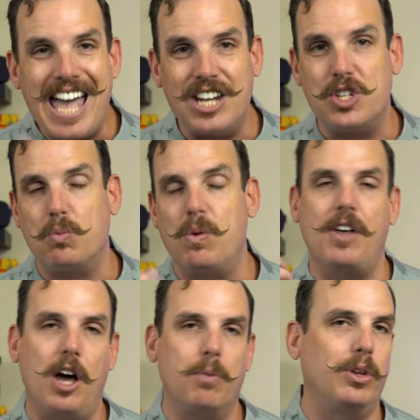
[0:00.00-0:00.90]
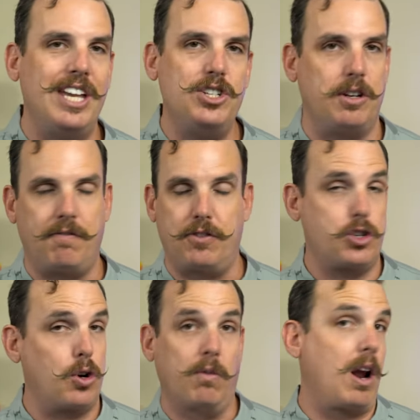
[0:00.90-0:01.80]
edge with Unreal Engine for
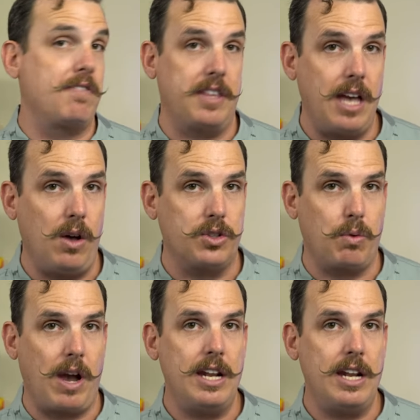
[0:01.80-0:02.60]
sure over everything else,